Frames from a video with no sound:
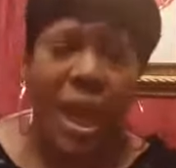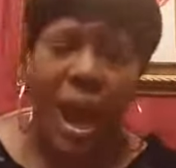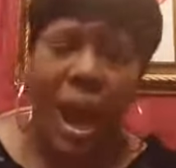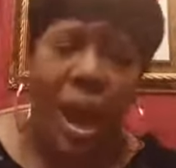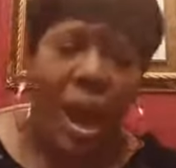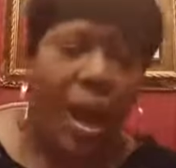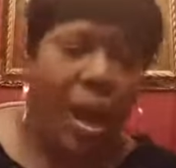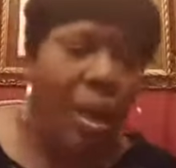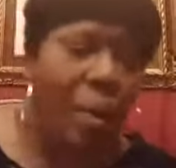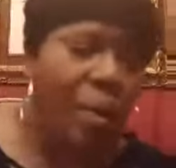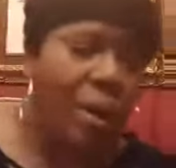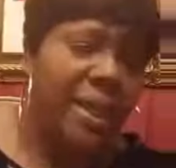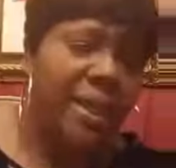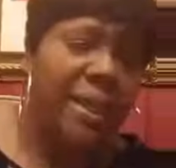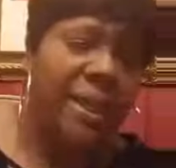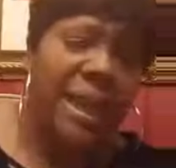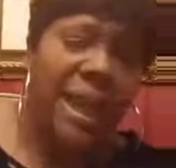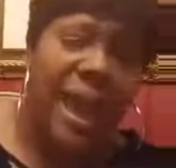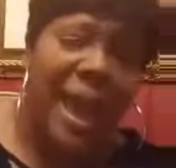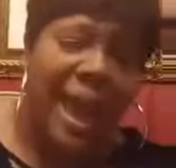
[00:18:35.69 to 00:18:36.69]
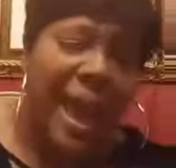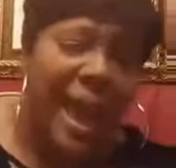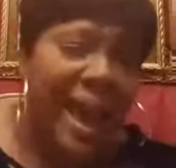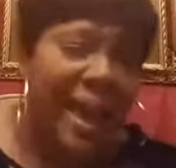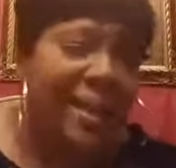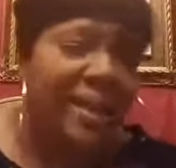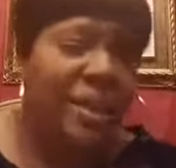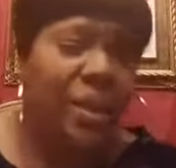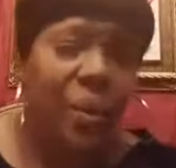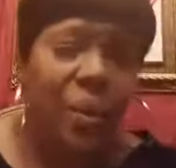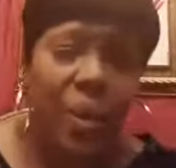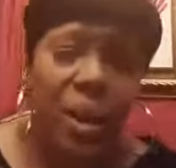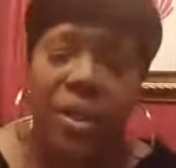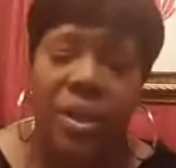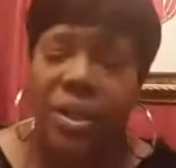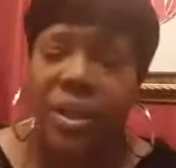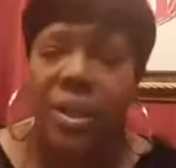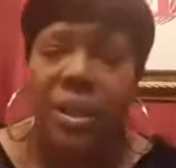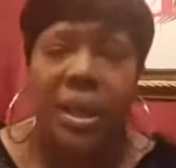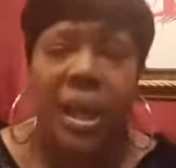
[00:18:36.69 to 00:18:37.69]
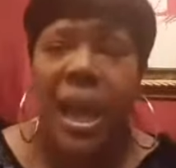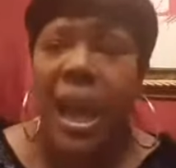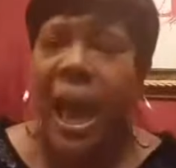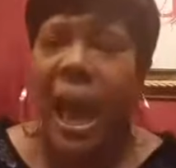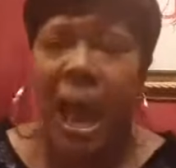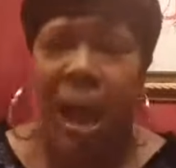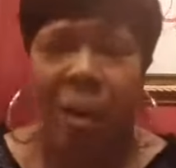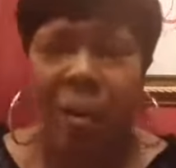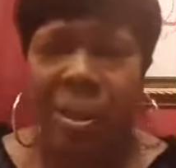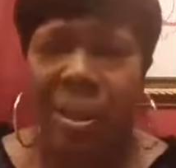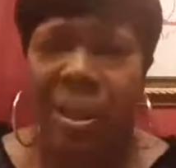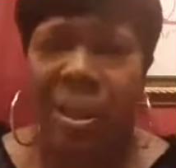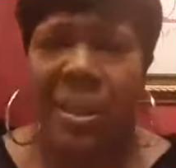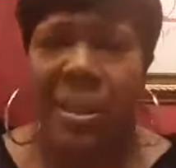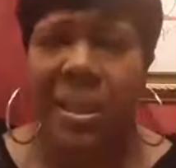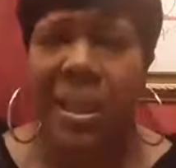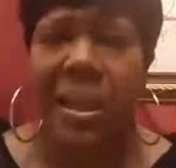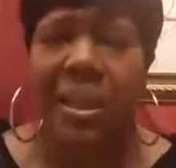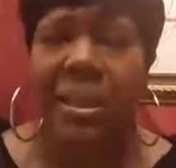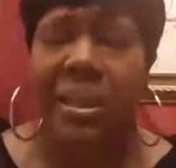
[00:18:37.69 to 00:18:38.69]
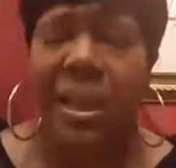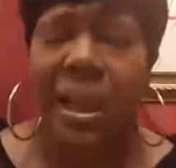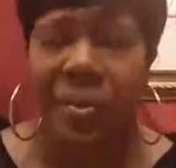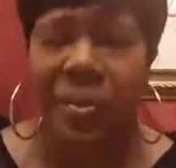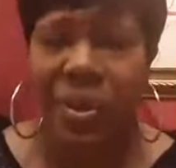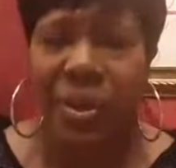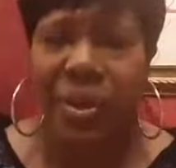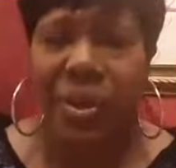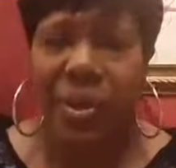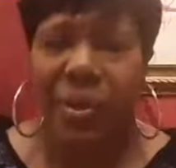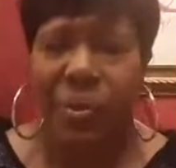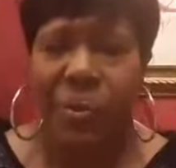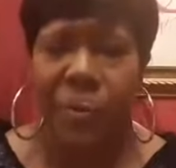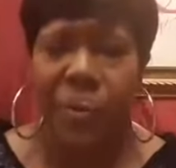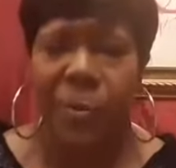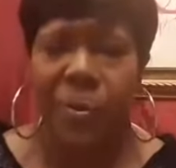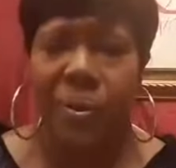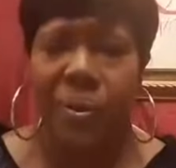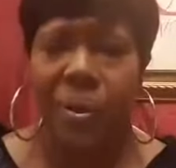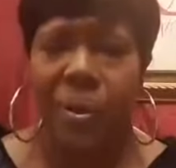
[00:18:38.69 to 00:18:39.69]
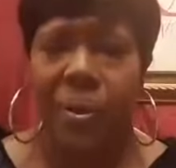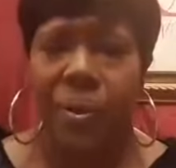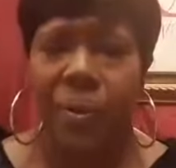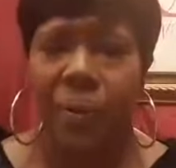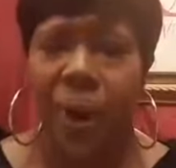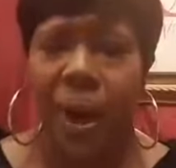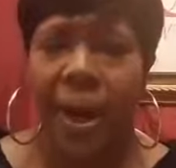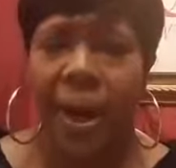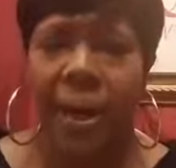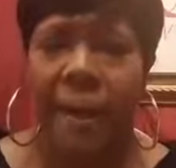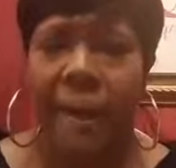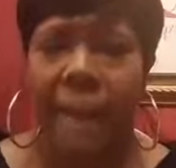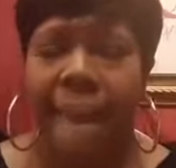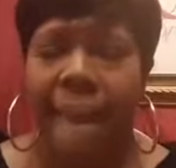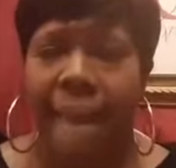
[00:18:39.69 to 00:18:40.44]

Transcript: I always say, ask question. How is our sex life to you, right?